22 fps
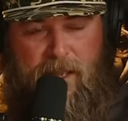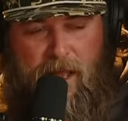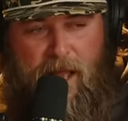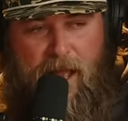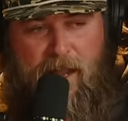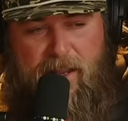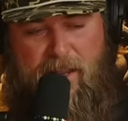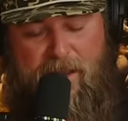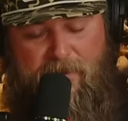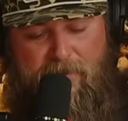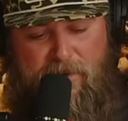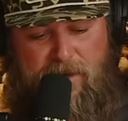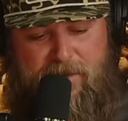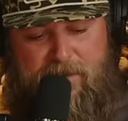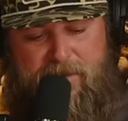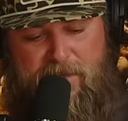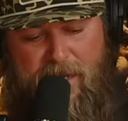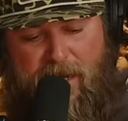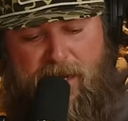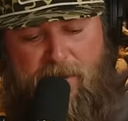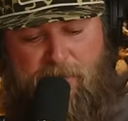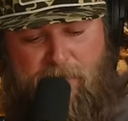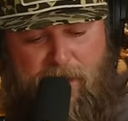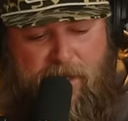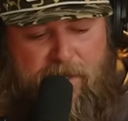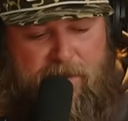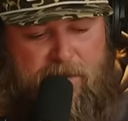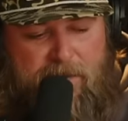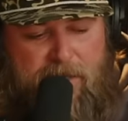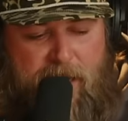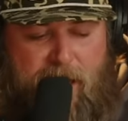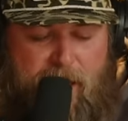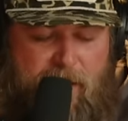I give it a second
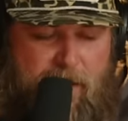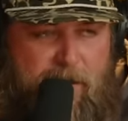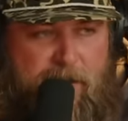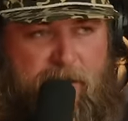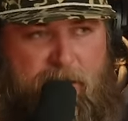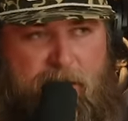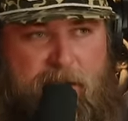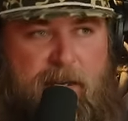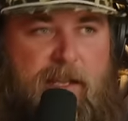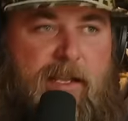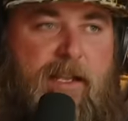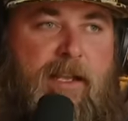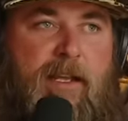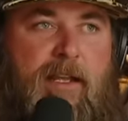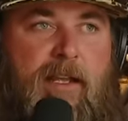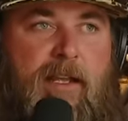because technically